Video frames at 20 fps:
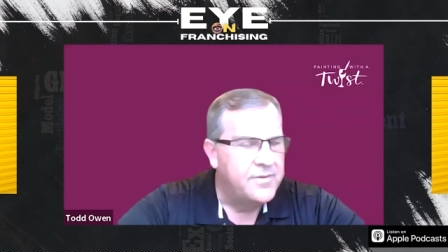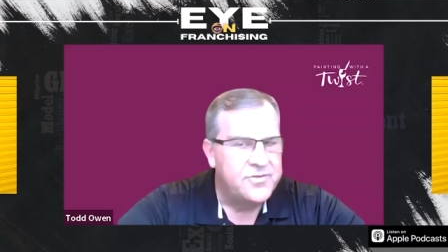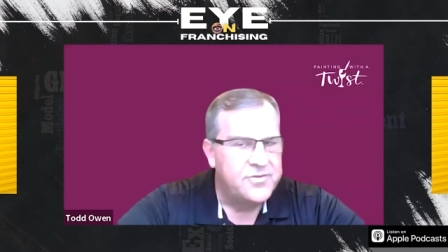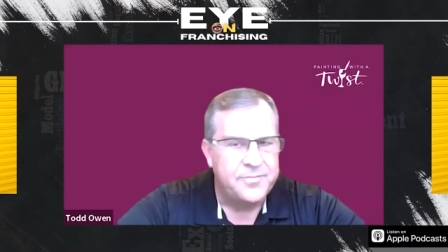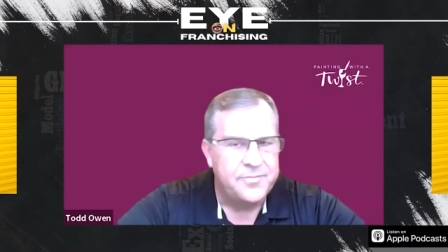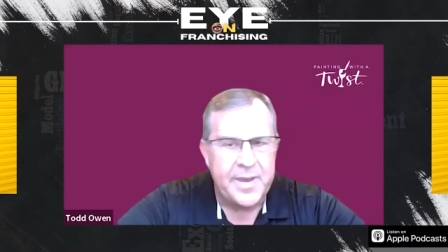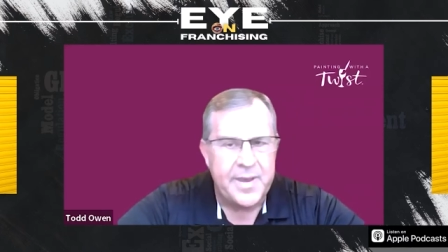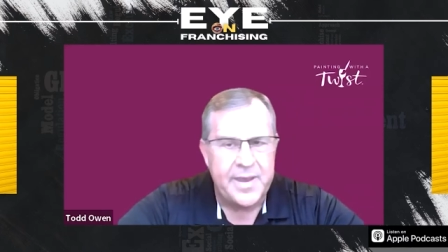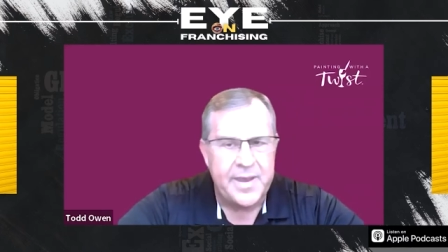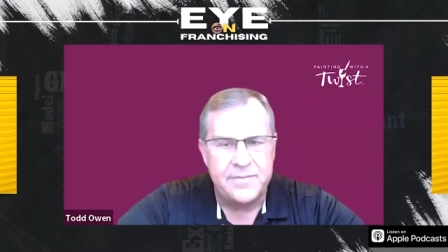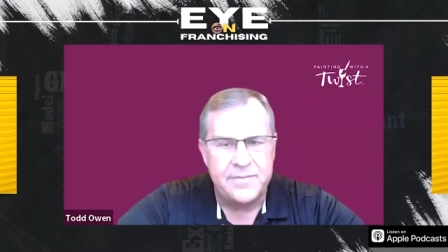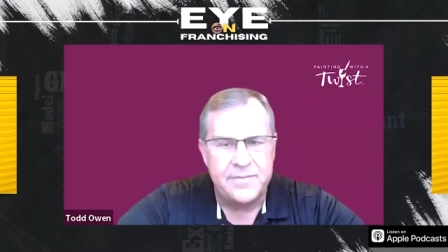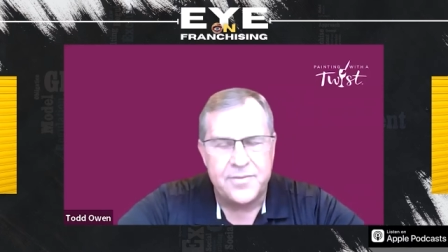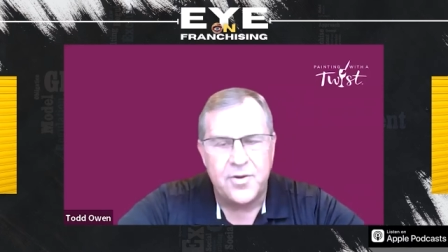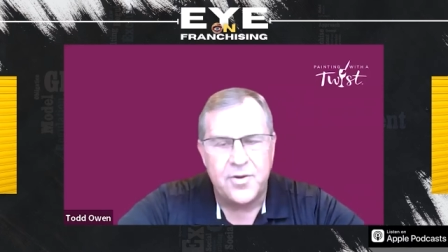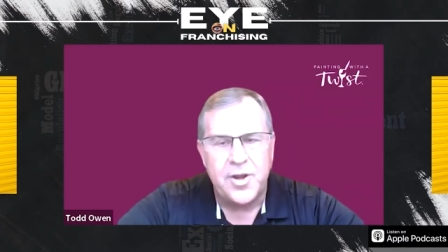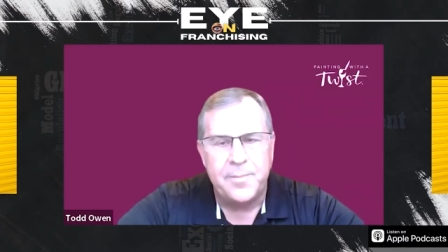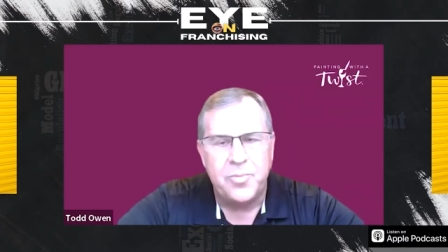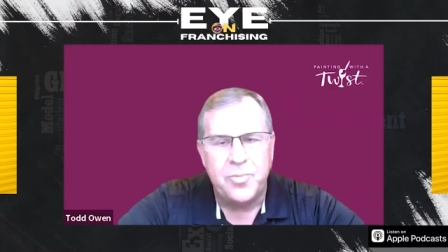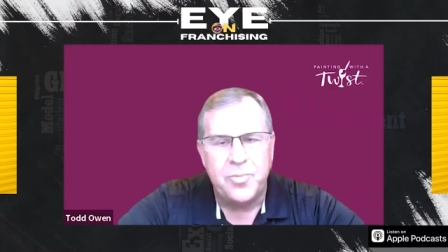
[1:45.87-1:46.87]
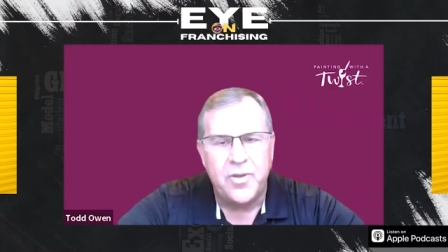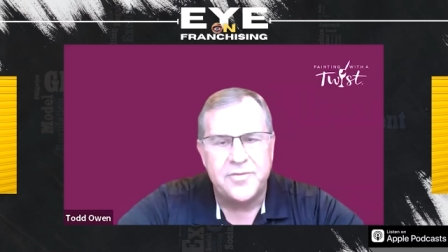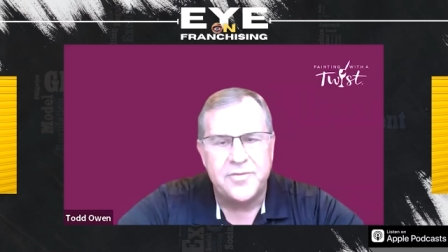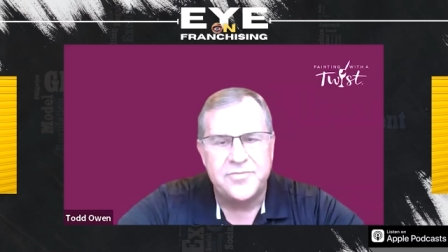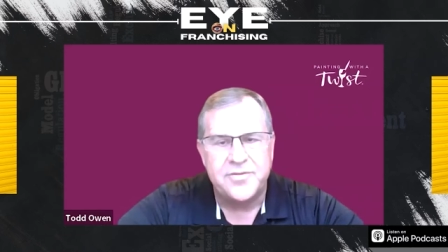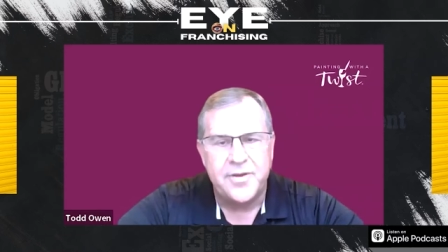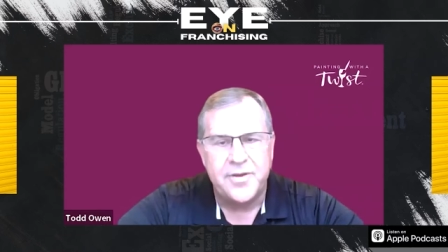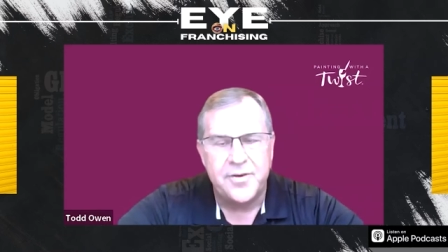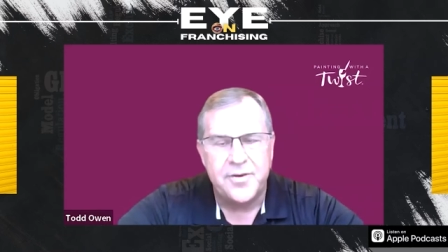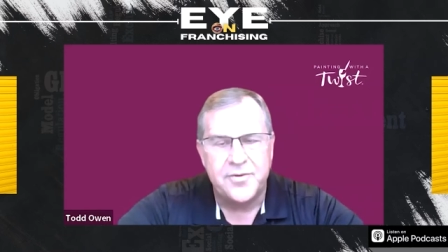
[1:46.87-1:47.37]
Spent thirty
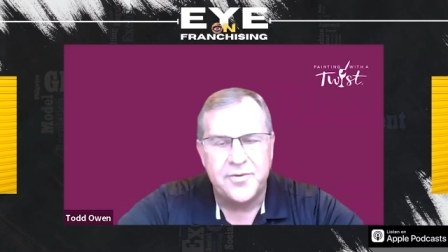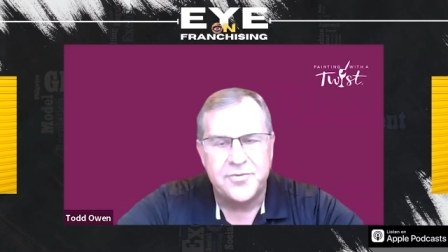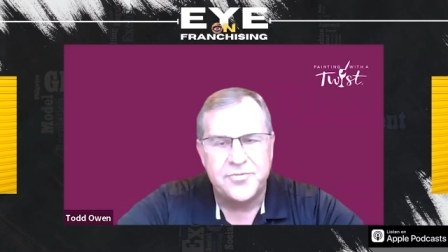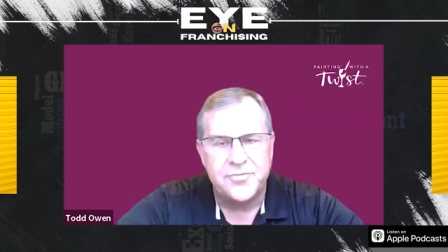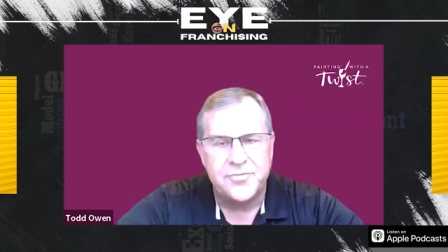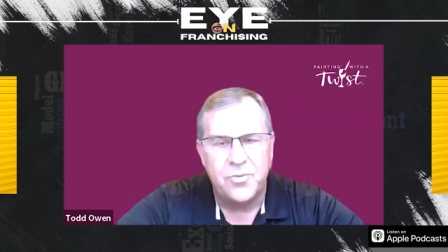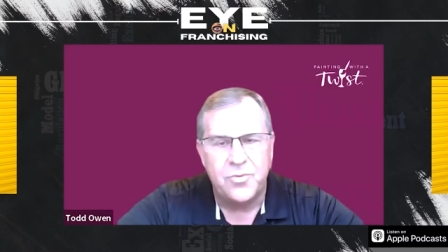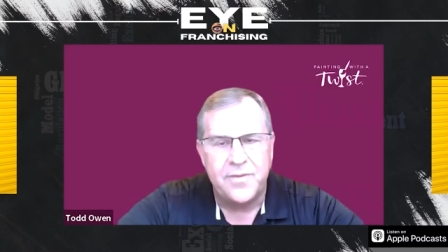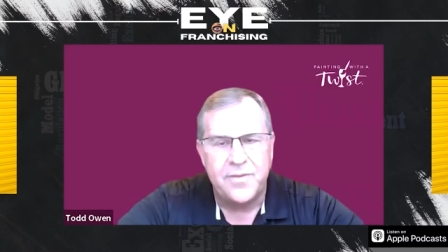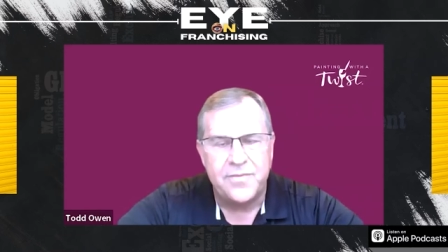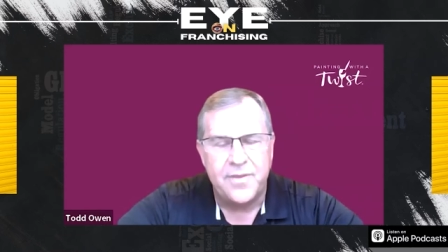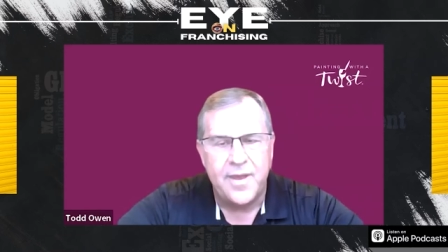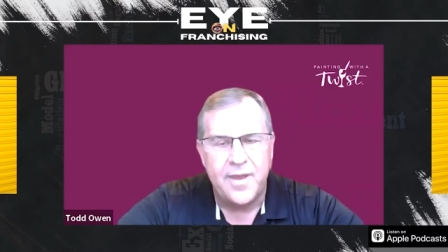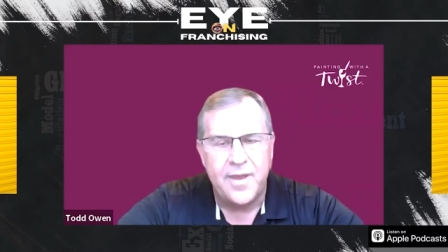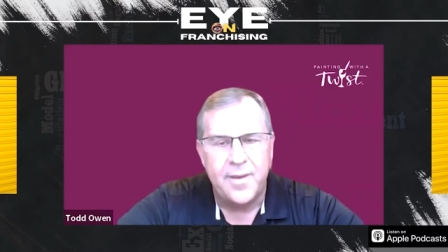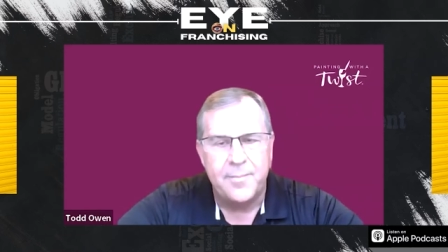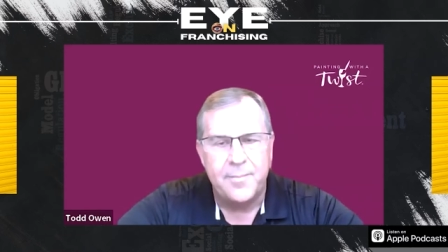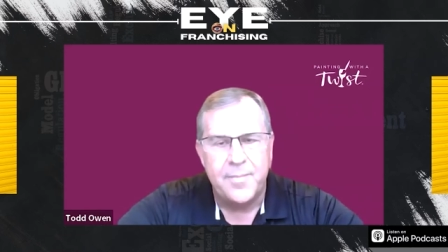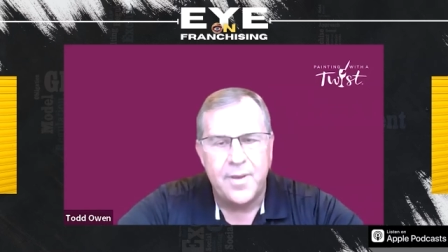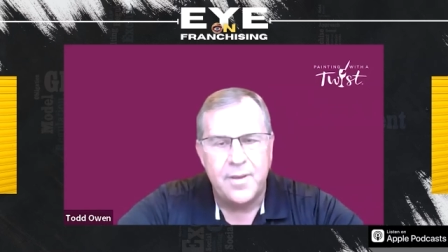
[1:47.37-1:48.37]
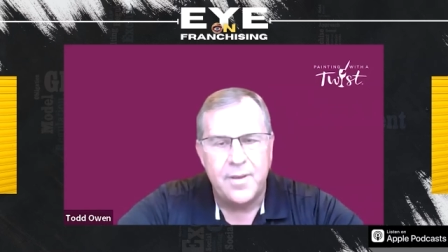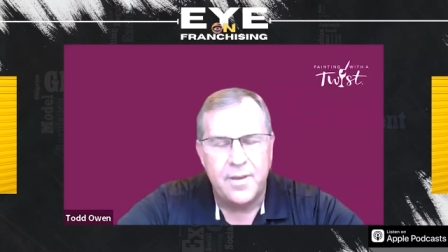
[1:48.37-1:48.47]
plus years with them.